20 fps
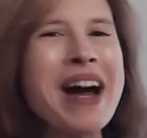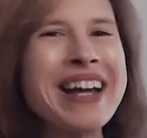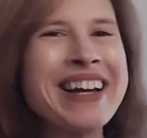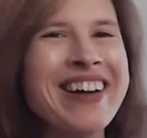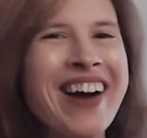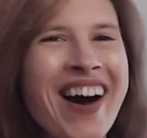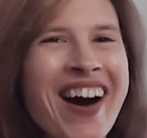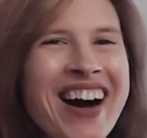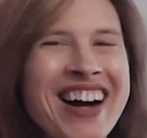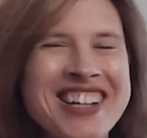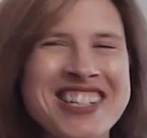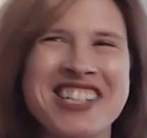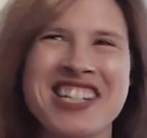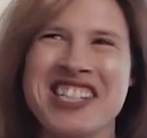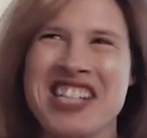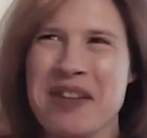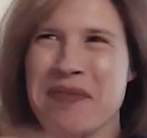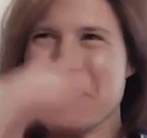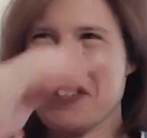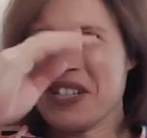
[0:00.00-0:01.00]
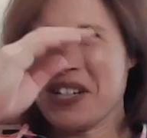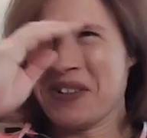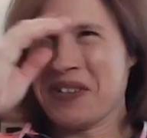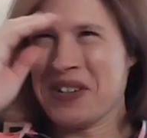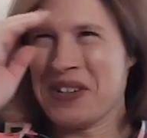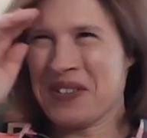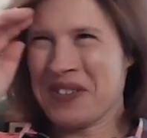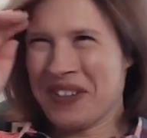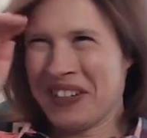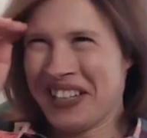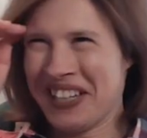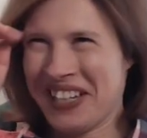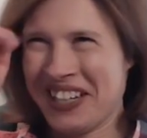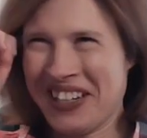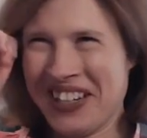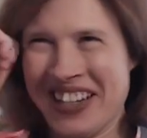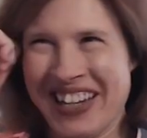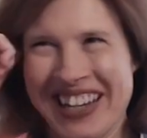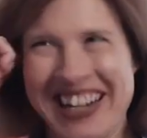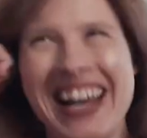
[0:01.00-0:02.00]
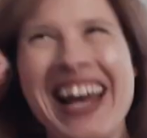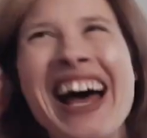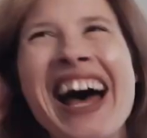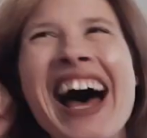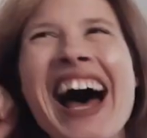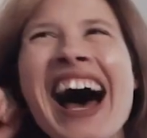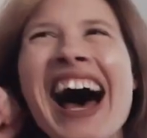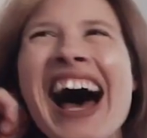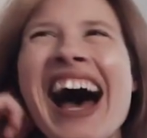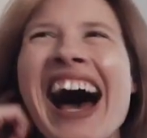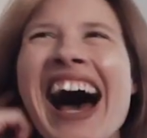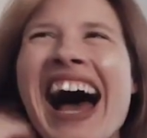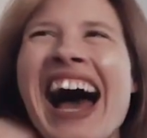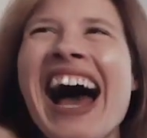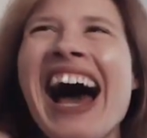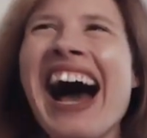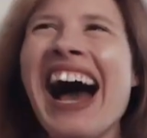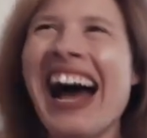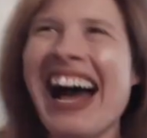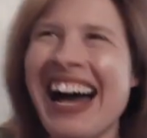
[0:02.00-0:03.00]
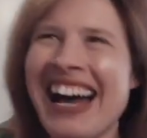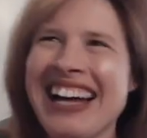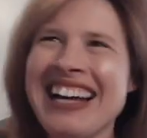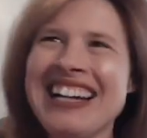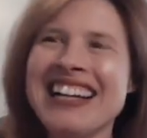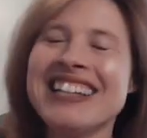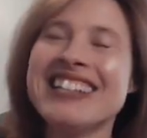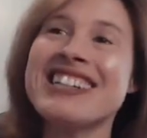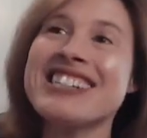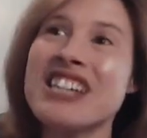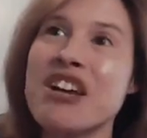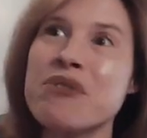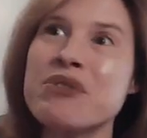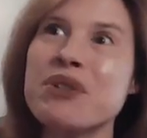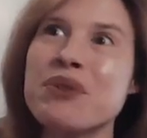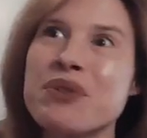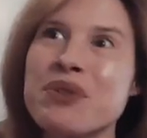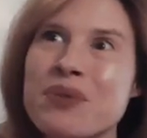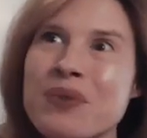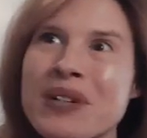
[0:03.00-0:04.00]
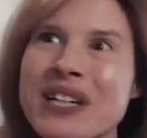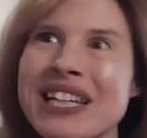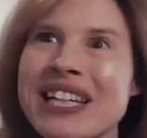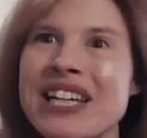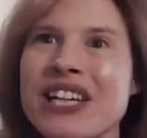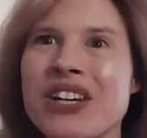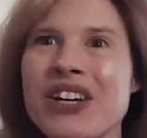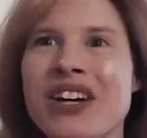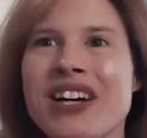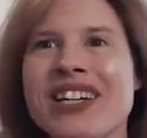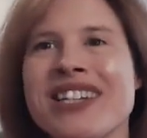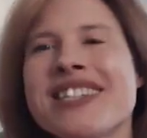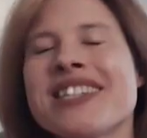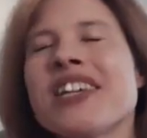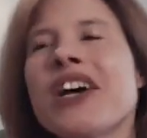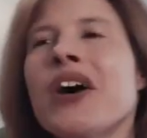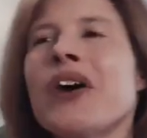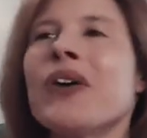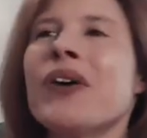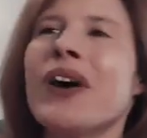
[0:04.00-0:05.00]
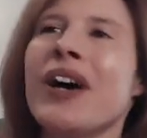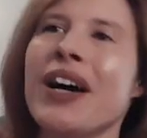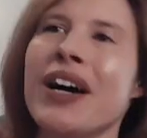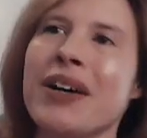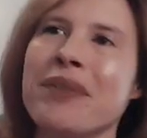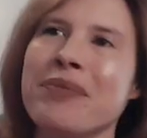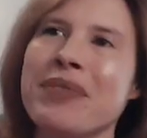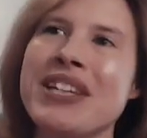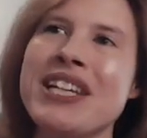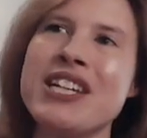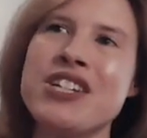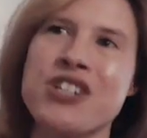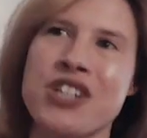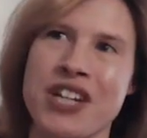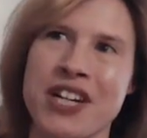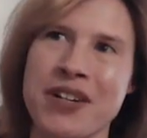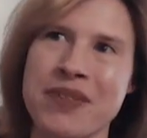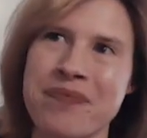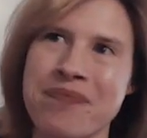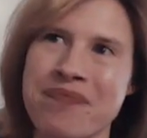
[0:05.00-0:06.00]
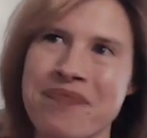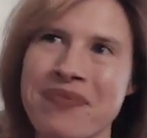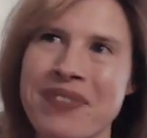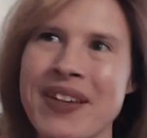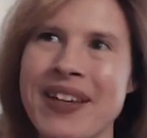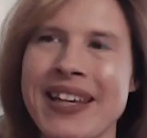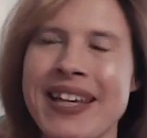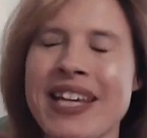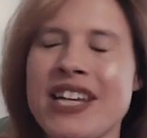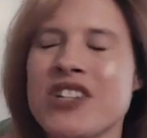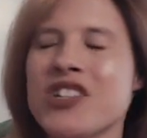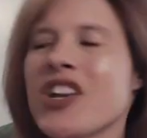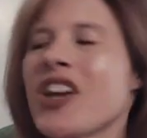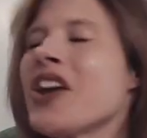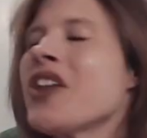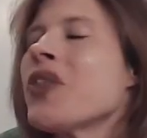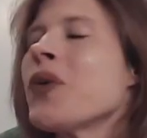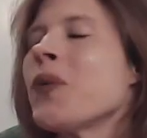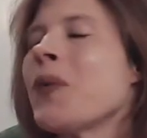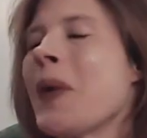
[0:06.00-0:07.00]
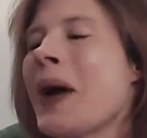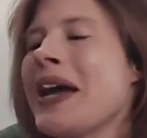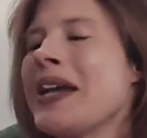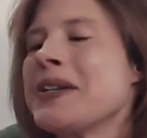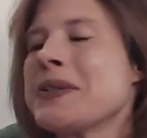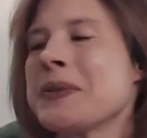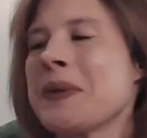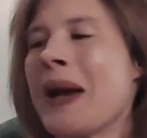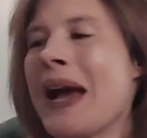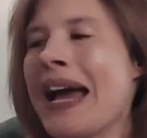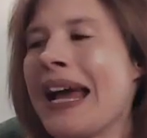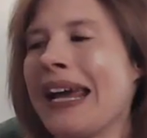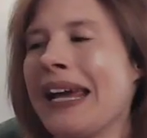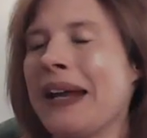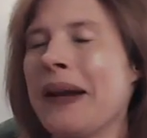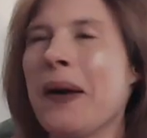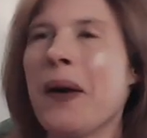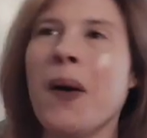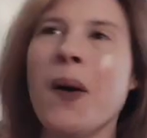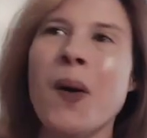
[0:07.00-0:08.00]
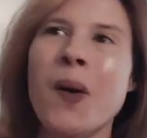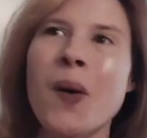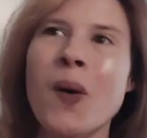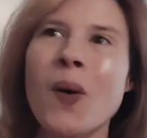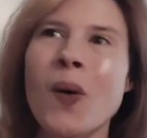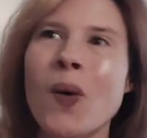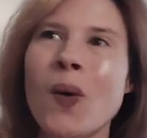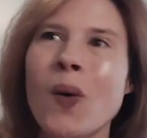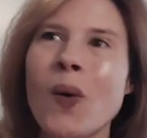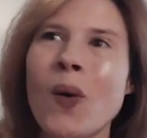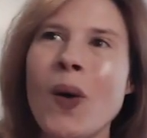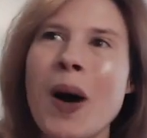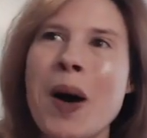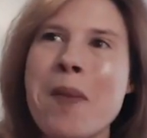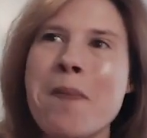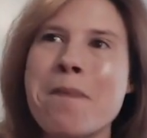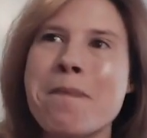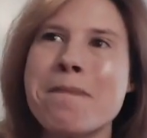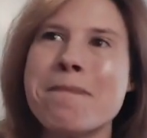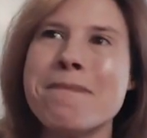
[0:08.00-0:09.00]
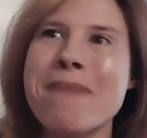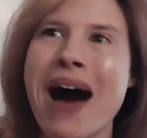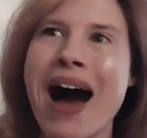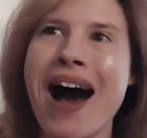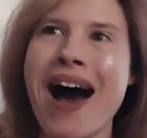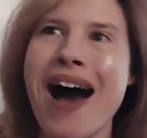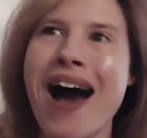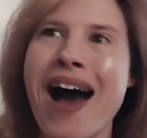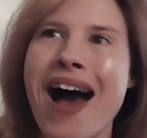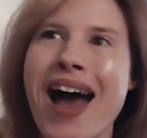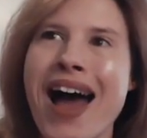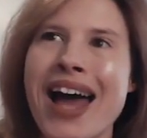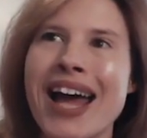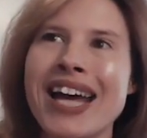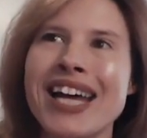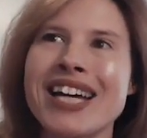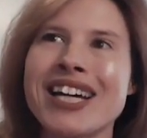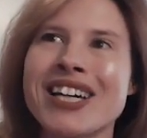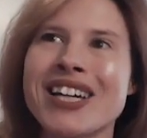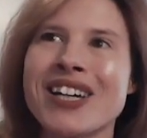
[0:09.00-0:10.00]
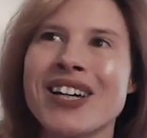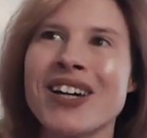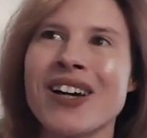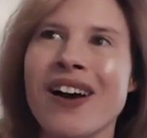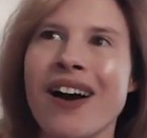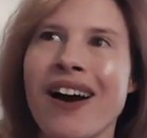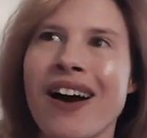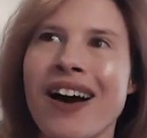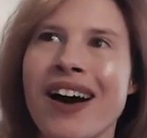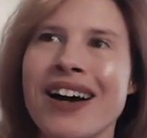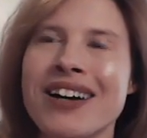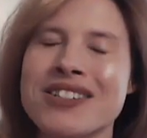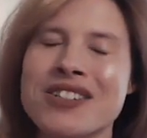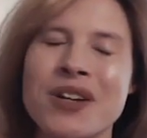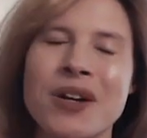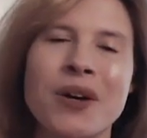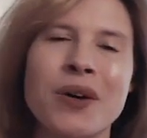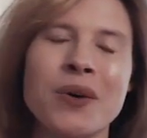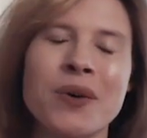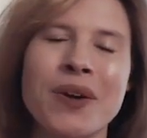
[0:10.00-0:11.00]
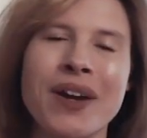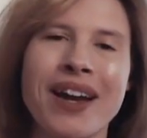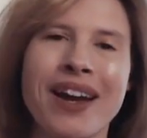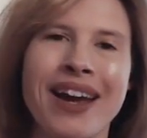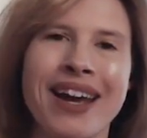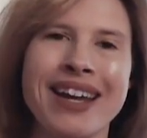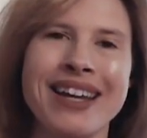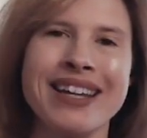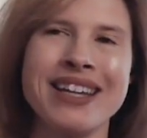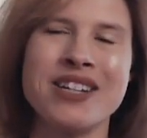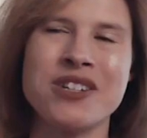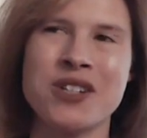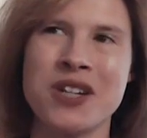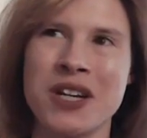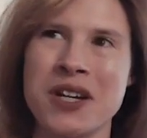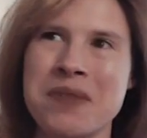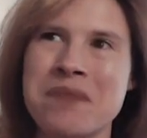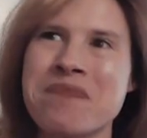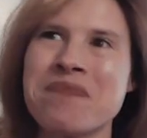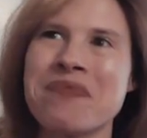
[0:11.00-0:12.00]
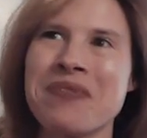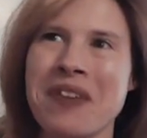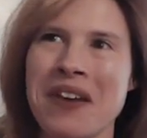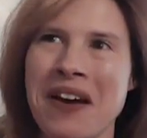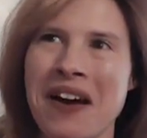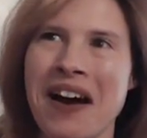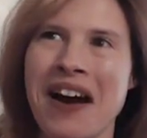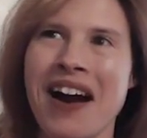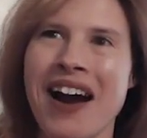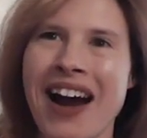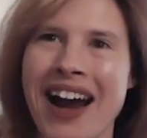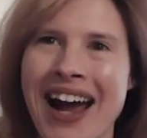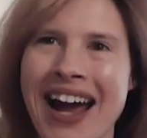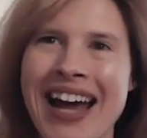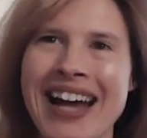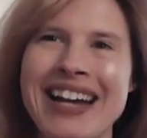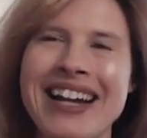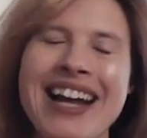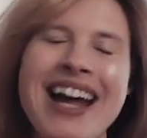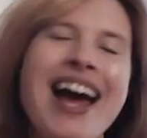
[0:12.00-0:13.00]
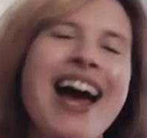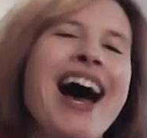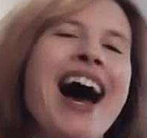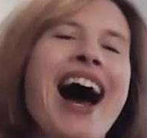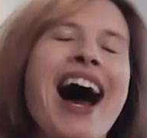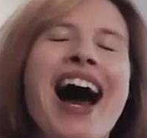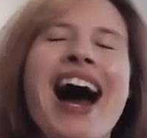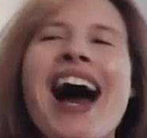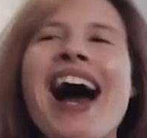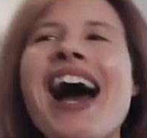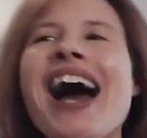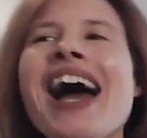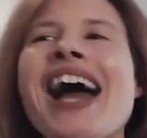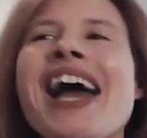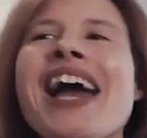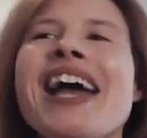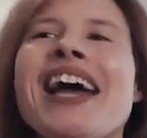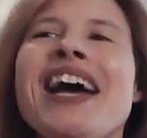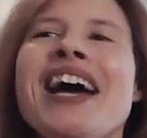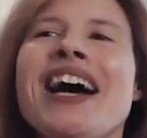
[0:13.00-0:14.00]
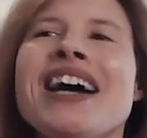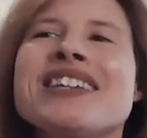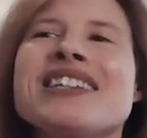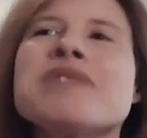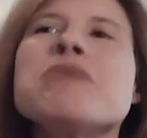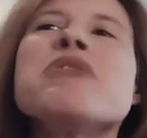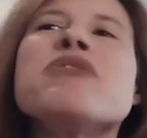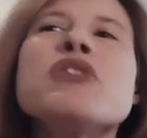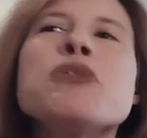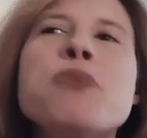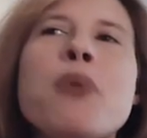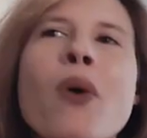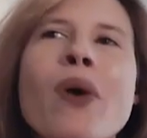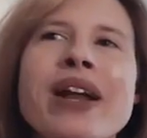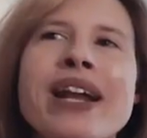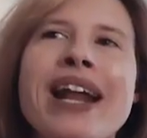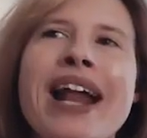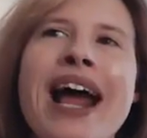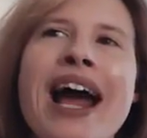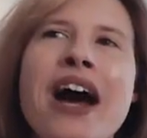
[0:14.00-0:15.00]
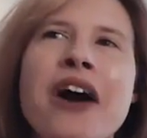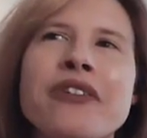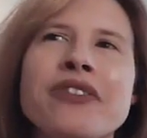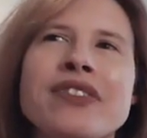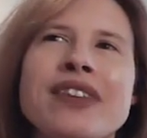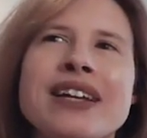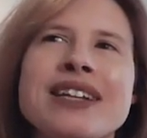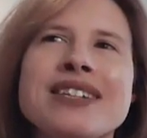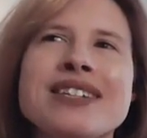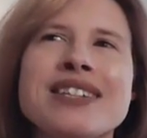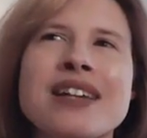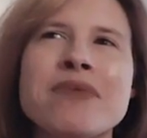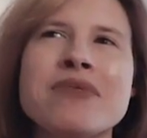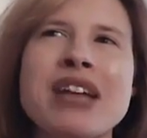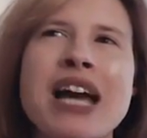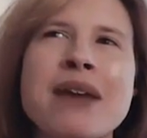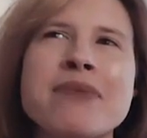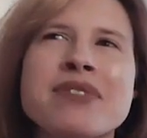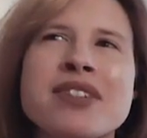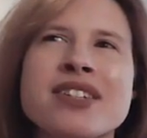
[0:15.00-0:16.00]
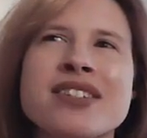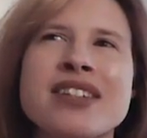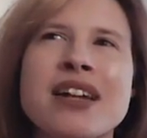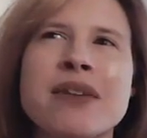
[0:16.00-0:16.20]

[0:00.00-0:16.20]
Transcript: my gosh, this episode was really good. this episode was really good. So, um, Gija, Gija the White Dragon. Oh my gosh. Okay, Gija. All right. I some of you pointed out that sometimes the